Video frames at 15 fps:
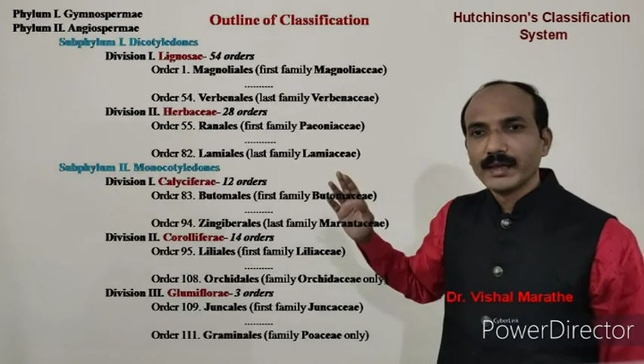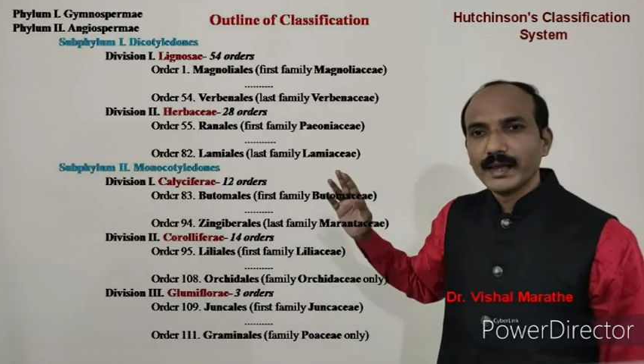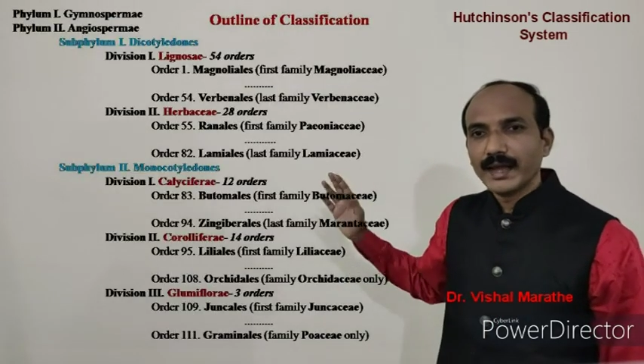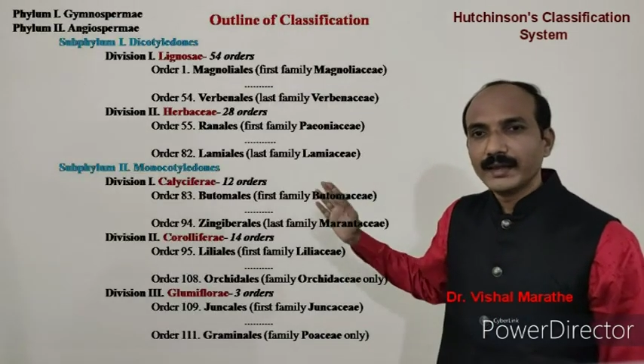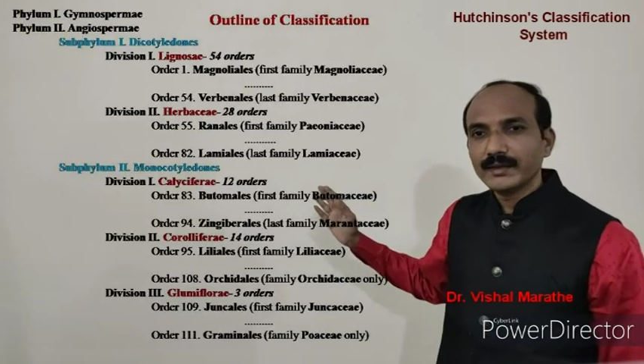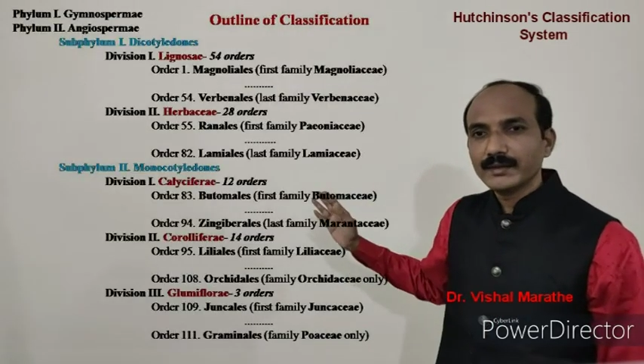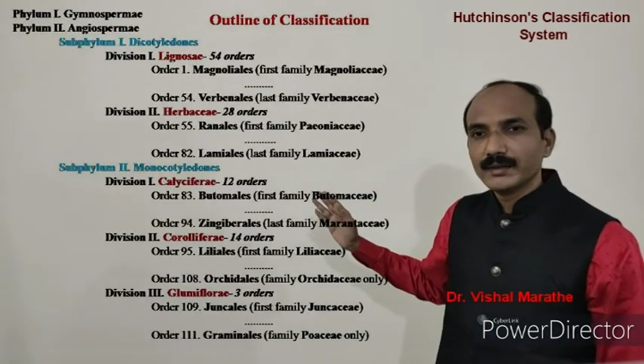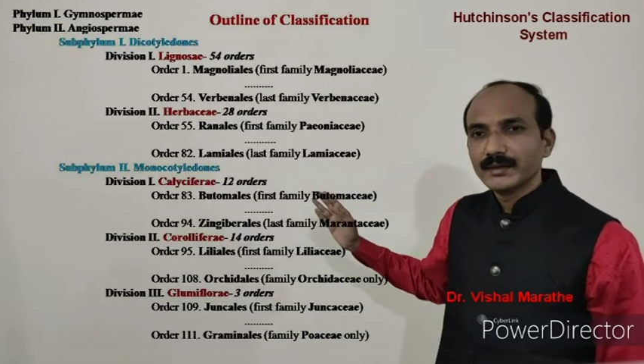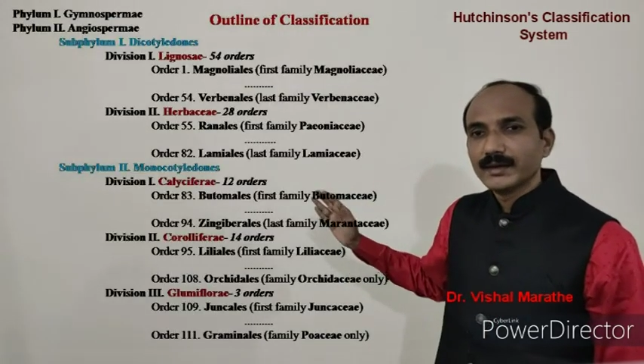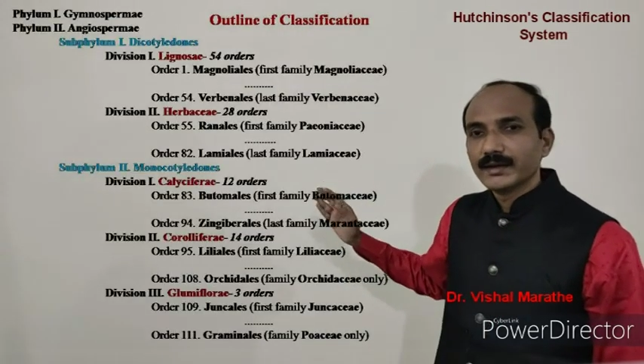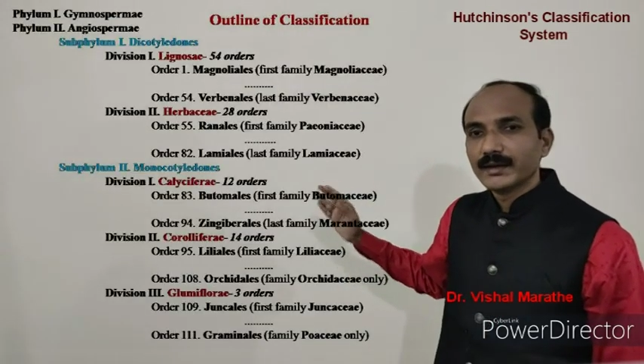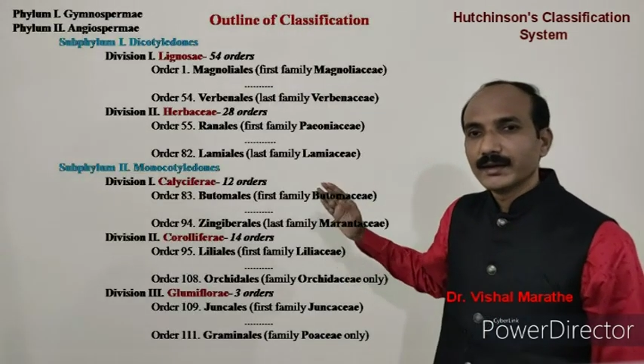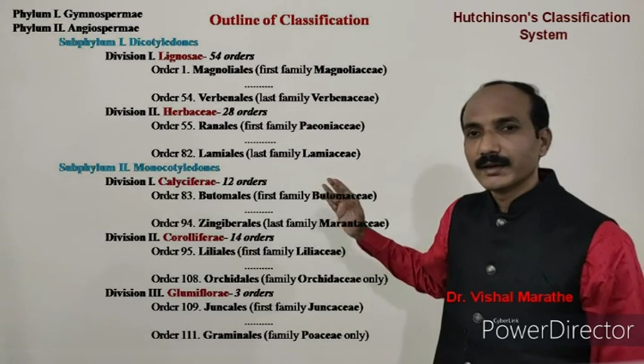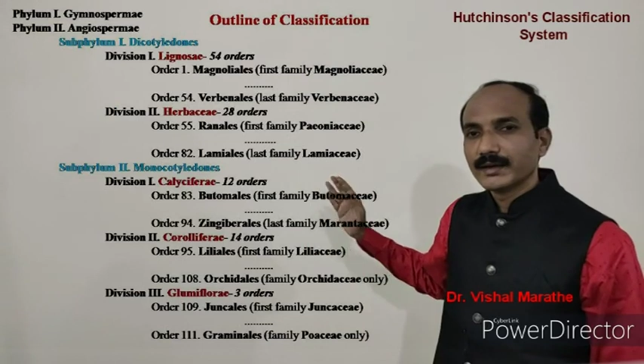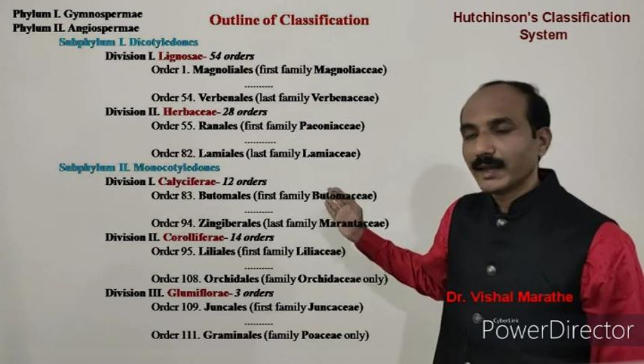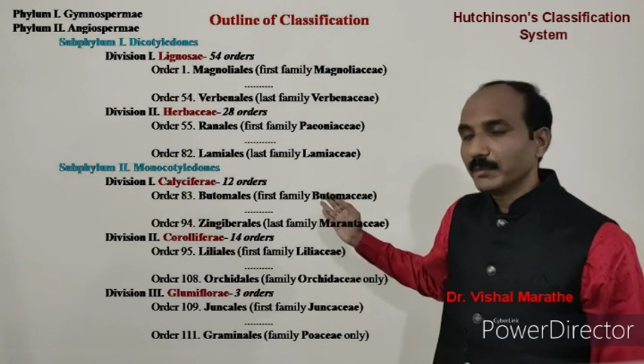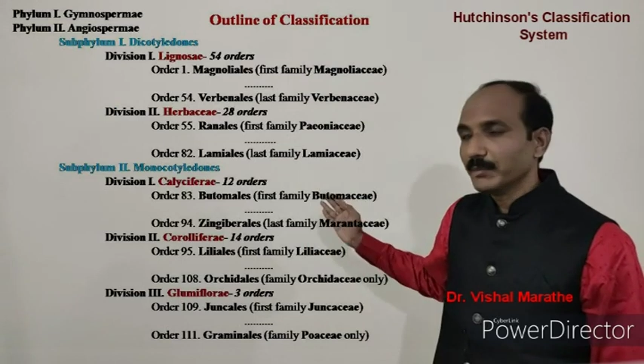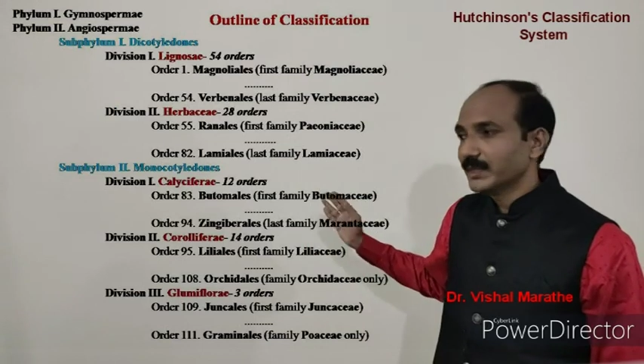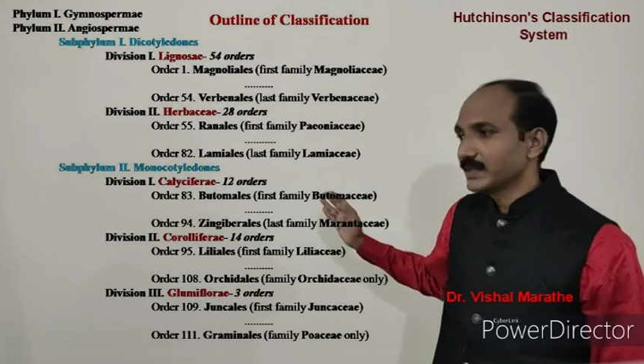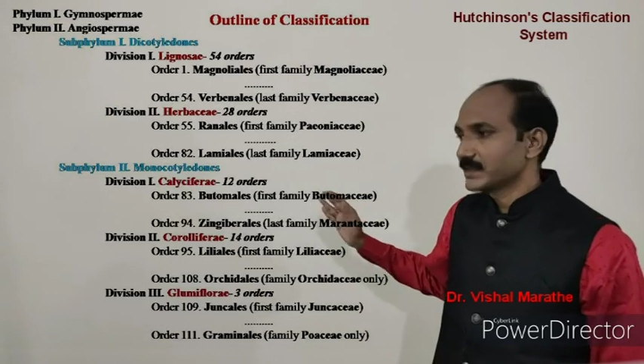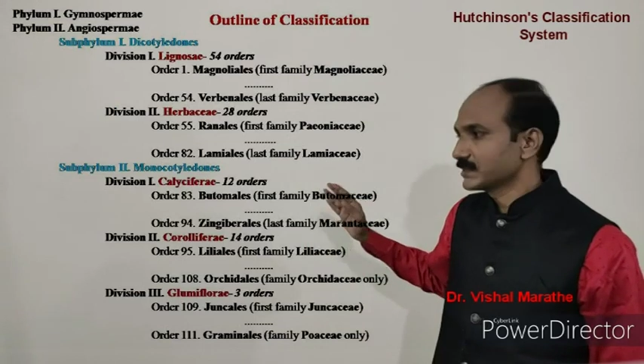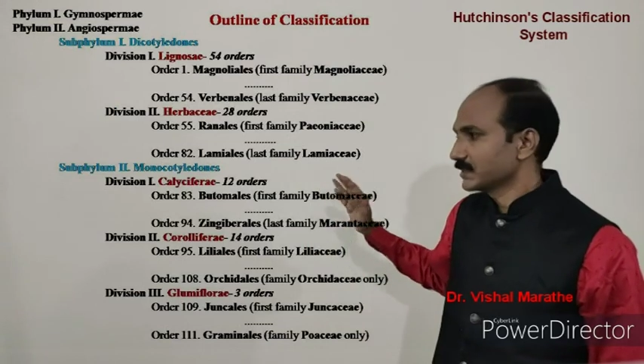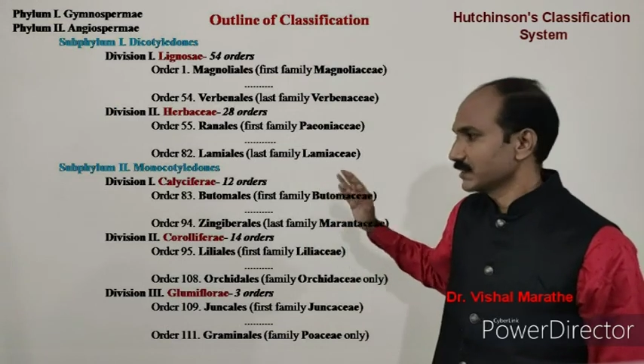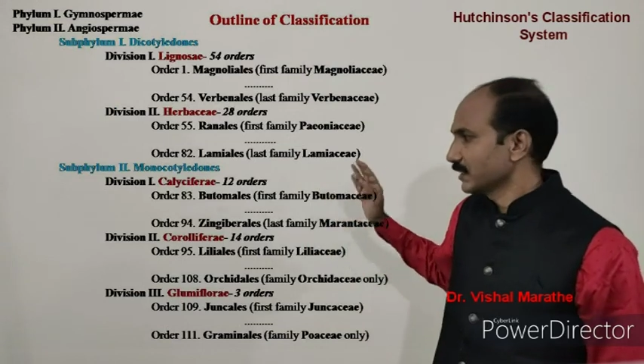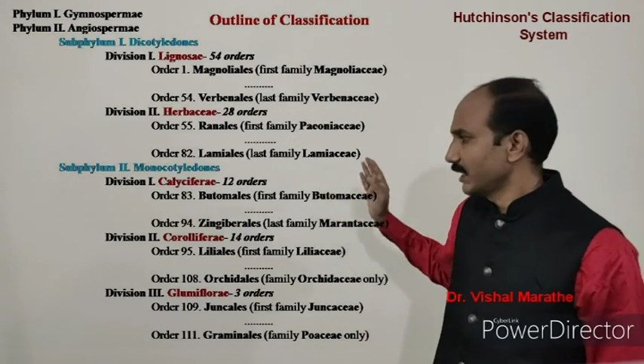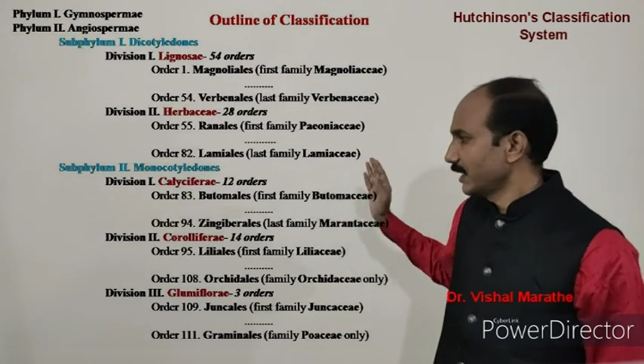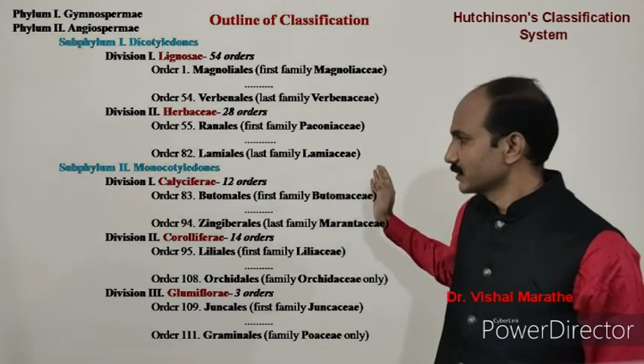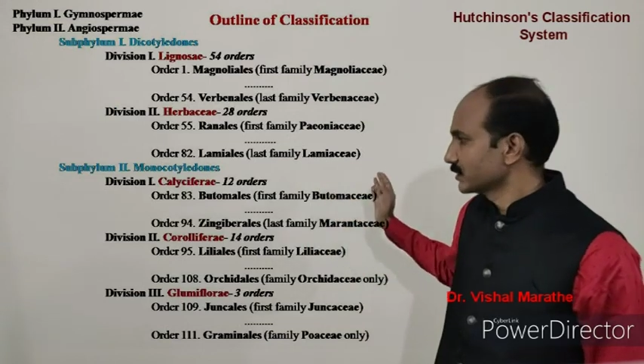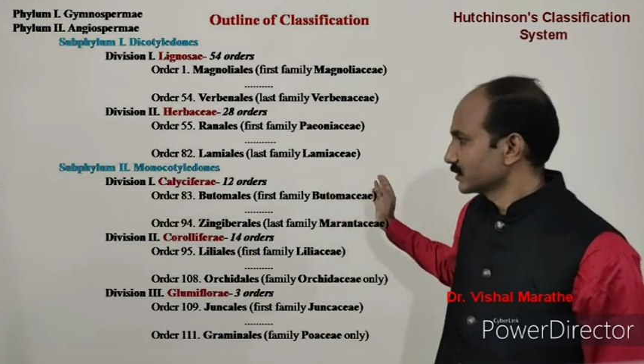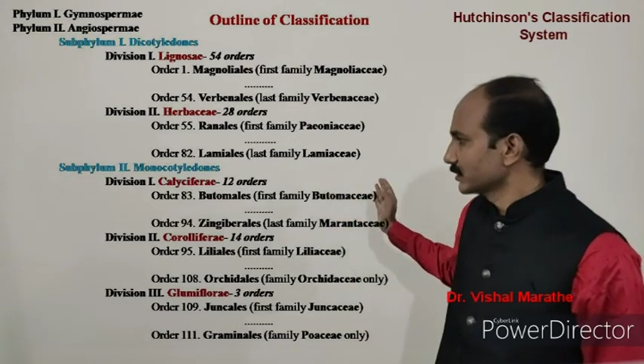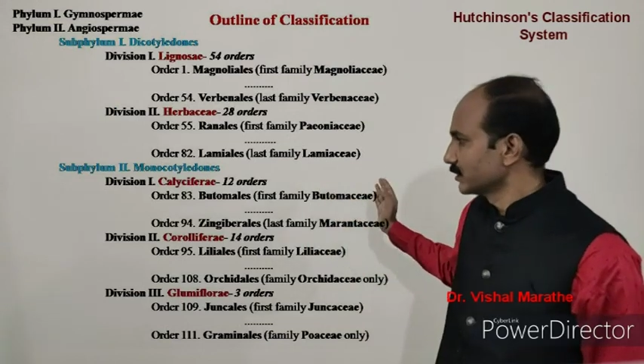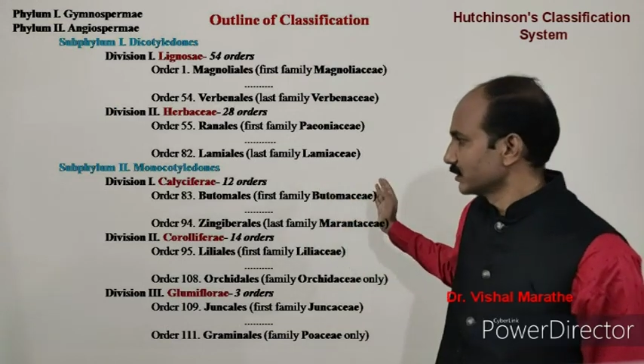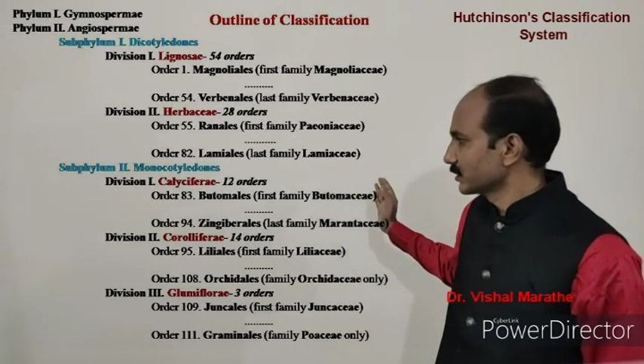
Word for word: and graminales as